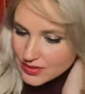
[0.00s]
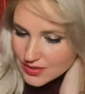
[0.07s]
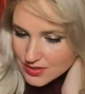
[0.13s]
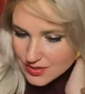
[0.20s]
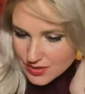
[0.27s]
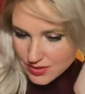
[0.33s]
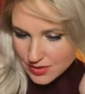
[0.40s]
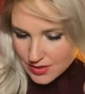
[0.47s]

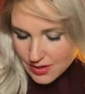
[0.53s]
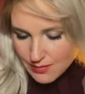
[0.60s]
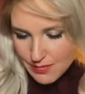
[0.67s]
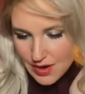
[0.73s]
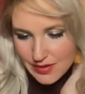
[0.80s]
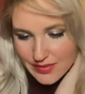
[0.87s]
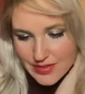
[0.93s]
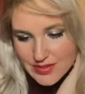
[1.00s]
stood
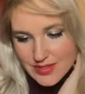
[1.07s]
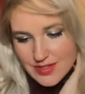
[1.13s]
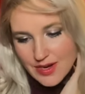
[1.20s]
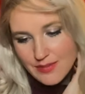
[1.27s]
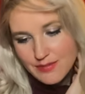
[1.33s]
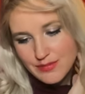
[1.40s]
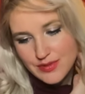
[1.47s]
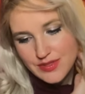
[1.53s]
among the
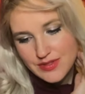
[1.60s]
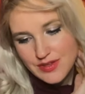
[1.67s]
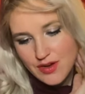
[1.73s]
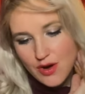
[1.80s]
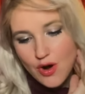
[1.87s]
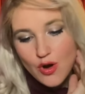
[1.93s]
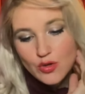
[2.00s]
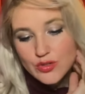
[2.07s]
stumps.
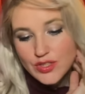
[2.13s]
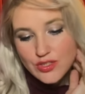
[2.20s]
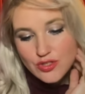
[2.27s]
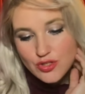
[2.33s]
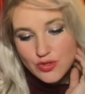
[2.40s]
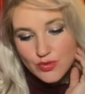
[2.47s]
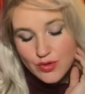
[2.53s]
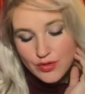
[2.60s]
Only
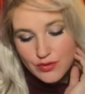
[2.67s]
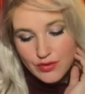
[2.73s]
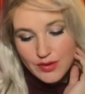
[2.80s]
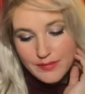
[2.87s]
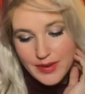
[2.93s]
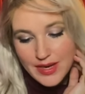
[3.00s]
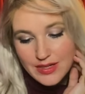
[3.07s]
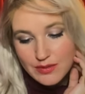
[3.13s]
two or three
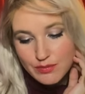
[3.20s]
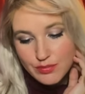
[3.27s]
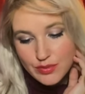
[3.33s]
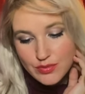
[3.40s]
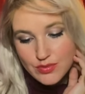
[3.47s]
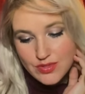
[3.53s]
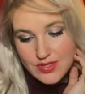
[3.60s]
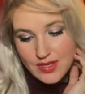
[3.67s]
men in
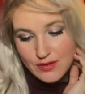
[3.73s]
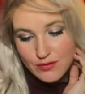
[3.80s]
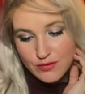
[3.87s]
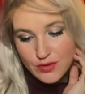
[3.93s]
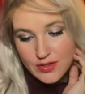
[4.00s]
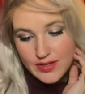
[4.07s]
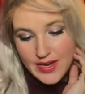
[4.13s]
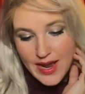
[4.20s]
boots and
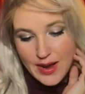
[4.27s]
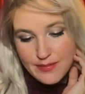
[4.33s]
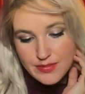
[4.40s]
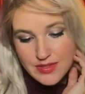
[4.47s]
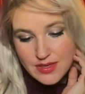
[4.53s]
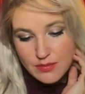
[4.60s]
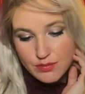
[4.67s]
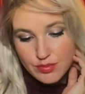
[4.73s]
fur caps
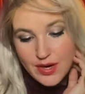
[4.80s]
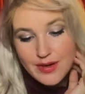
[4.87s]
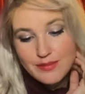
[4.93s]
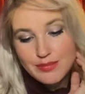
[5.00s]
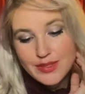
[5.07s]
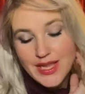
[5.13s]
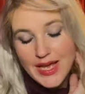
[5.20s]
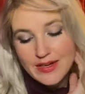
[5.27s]
and bright
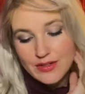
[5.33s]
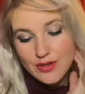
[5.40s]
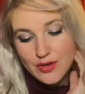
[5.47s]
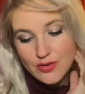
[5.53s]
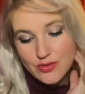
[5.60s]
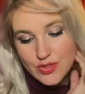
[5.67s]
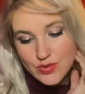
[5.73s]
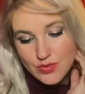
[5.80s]
plaid
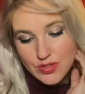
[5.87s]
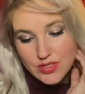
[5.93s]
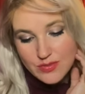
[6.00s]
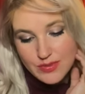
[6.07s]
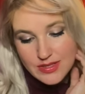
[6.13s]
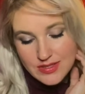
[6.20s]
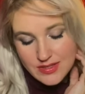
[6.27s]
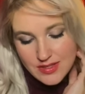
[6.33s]
coats were to
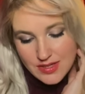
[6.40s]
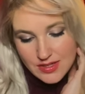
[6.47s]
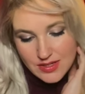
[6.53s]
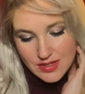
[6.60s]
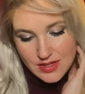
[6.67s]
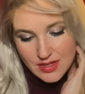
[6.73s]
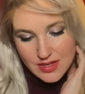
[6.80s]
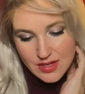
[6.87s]
be
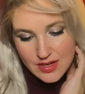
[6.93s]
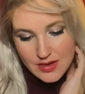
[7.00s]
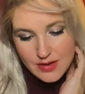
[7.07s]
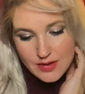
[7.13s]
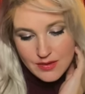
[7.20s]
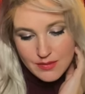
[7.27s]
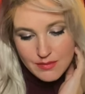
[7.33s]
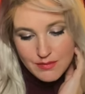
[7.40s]
seen.
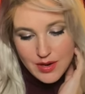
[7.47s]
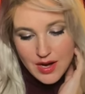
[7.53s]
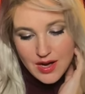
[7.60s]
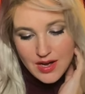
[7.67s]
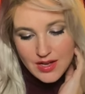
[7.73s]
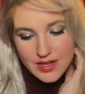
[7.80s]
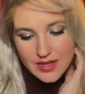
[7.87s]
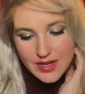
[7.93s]

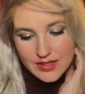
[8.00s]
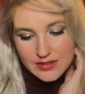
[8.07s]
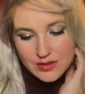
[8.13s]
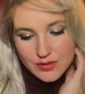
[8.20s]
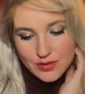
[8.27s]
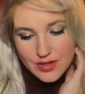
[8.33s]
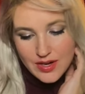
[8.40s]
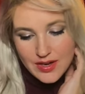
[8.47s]
Ma and
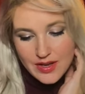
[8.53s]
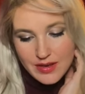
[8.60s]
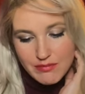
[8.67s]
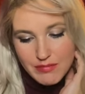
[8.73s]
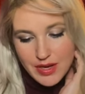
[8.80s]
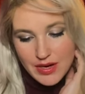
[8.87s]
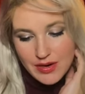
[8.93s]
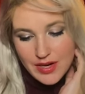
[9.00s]
Laura and
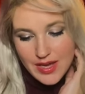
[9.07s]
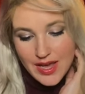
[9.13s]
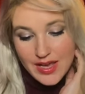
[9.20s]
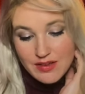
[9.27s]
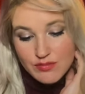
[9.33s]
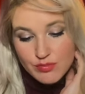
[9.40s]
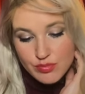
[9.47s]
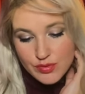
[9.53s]
Mary
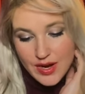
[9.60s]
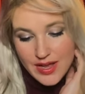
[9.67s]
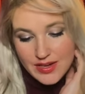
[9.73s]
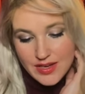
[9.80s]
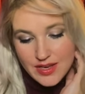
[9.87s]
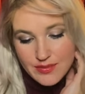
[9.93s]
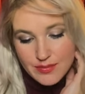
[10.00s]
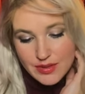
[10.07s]
ate bread
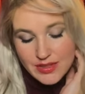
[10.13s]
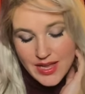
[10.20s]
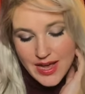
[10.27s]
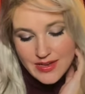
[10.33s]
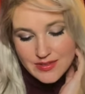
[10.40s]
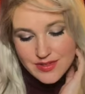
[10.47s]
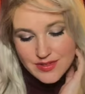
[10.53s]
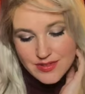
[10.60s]
and
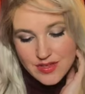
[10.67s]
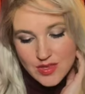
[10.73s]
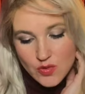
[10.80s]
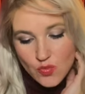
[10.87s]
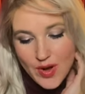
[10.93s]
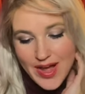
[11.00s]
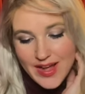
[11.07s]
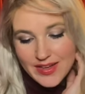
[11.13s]
molasses in the
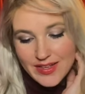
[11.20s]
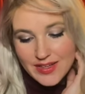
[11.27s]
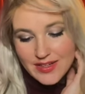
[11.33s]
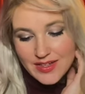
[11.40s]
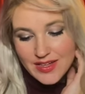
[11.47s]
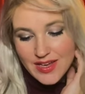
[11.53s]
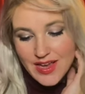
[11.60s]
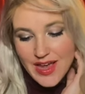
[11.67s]
wagon,
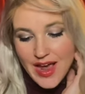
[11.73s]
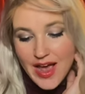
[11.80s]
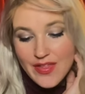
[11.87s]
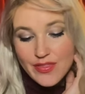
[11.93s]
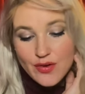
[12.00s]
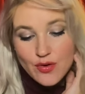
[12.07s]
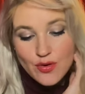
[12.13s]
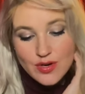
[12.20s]
and
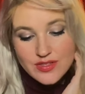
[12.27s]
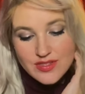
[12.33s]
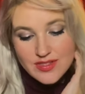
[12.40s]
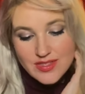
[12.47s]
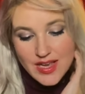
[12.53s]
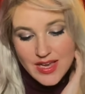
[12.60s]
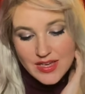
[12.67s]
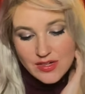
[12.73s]
the
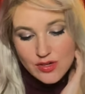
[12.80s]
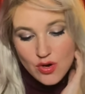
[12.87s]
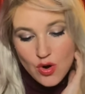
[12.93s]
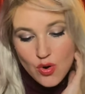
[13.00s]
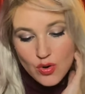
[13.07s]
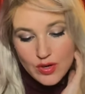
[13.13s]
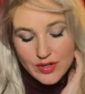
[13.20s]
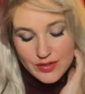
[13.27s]
horses ate
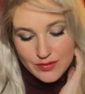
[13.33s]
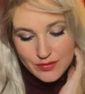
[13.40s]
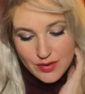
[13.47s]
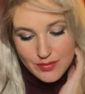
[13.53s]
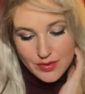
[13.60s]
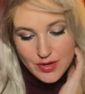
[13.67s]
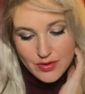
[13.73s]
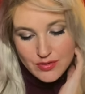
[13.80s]
corn
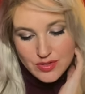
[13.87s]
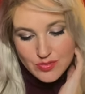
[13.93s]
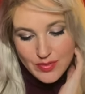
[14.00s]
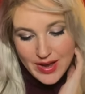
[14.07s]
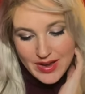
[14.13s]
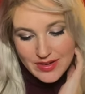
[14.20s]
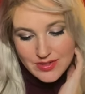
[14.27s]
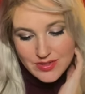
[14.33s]
from nose
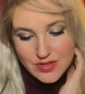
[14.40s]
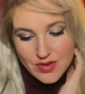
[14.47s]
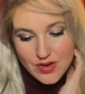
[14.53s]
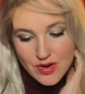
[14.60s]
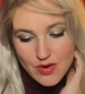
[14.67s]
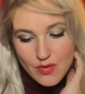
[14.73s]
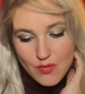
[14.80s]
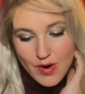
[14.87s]
bags,
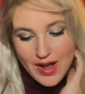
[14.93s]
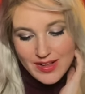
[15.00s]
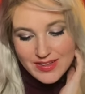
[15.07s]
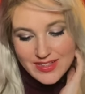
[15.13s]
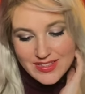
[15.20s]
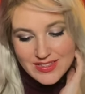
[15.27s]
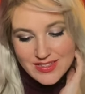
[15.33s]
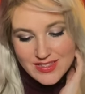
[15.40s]
while
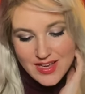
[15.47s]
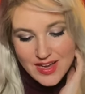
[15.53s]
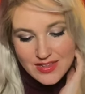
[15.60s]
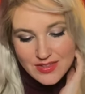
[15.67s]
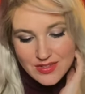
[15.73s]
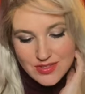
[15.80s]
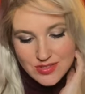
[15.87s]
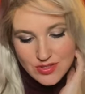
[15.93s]
inside
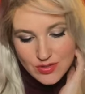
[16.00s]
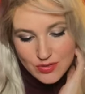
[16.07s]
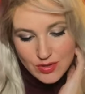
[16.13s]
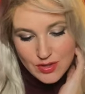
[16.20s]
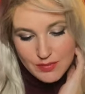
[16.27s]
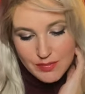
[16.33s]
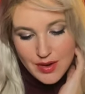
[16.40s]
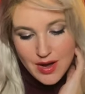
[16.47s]
the
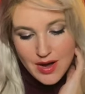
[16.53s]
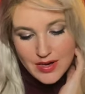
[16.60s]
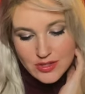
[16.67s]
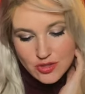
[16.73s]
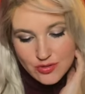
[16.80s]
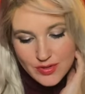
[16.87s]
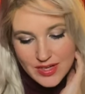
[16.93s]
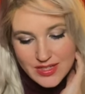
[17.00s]
store, Pa
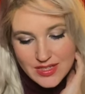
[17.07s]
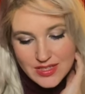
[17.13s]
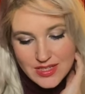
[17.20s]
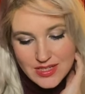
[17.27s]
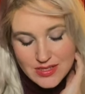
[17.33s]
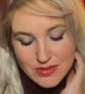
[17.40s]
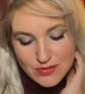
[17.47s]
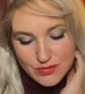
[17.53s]
traded
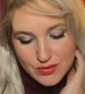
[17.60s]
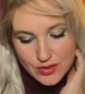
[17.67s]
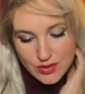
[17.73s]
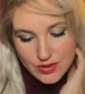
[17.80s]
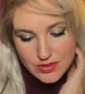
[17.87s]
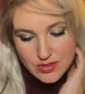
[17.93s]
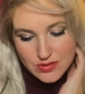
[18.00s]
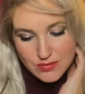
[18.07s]
his
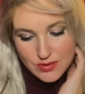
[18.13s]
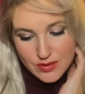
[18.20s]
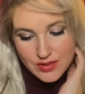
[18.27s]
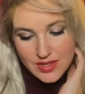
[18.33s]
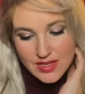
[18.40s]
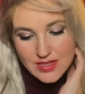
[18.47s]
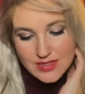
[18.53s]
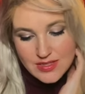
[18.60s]
furs for
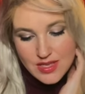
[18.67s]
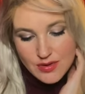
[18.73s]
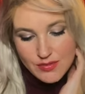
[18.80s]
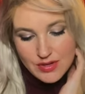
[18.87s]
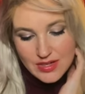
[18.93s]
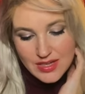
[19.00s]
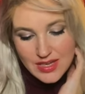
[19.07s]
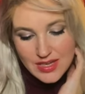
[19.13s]
things they
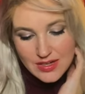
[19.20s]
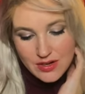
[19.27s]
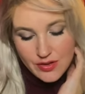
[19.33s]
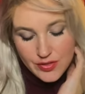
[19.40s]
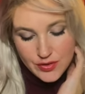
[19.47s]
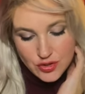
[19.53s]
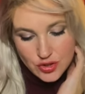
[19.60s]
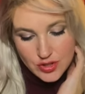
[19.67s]
would need
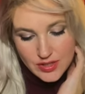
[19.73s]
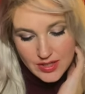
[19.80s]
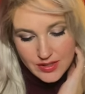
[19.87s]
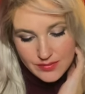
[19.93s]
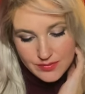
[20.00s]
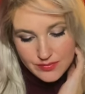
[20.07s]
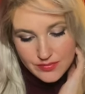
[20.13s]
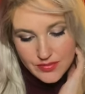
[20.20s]
on the
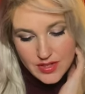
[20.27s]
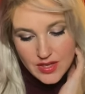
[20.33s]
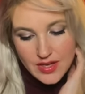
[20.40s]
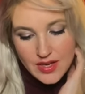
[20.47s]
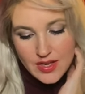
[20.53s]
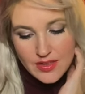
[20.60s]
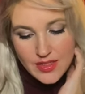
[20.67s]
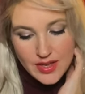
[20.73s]
journey.
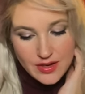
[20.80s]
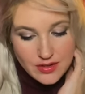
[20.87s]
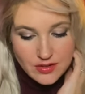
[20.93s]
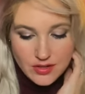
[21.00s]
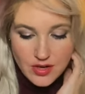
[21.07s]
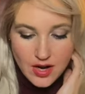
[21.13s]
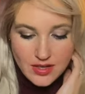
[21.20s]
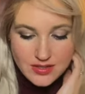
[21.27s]
They could
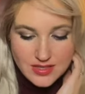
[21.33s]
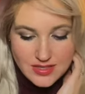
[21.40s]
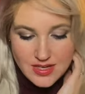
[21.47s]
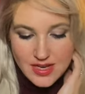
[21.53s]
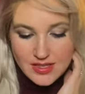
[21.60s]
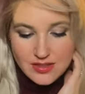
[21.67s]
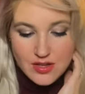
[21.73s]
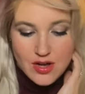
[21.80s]
not
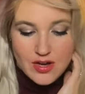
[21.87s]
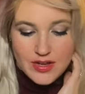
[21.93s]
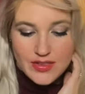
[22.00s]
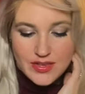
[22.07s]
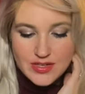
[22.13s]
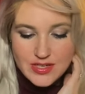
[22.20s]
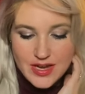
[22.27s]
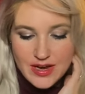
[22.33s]
stay long in
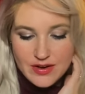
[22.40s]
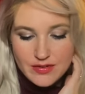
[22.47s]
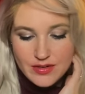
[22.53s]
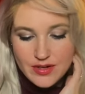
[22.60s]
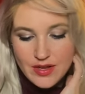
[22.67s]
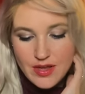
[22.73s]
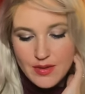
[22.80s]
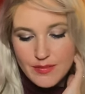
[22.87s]
the
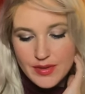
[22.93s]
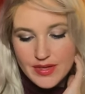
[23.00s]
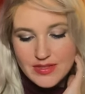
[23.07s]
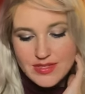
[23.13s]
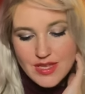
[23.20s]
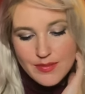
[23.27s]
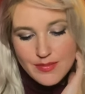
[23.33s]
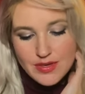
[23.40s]
town because
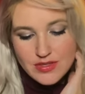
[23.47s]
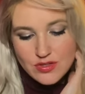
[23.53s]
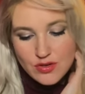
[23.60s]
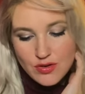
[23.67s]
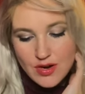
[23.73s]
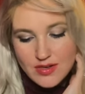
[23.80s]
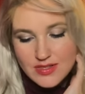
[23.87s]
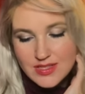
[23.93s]
they must
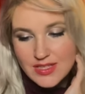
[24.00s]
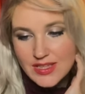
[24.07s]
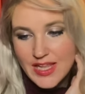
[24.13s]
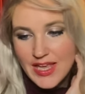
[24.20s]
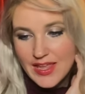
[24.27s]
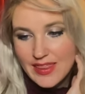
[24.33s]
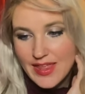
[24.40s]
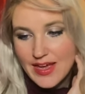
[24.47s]
cross the
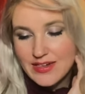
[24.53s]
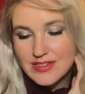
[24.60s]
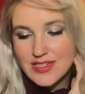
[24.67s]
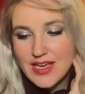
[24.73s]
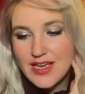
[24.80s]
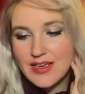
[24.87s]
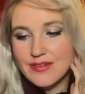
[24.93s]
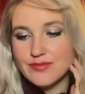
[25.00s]
lake that
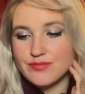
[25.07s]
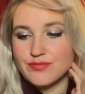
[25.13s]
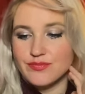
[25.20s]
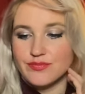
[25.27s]
day.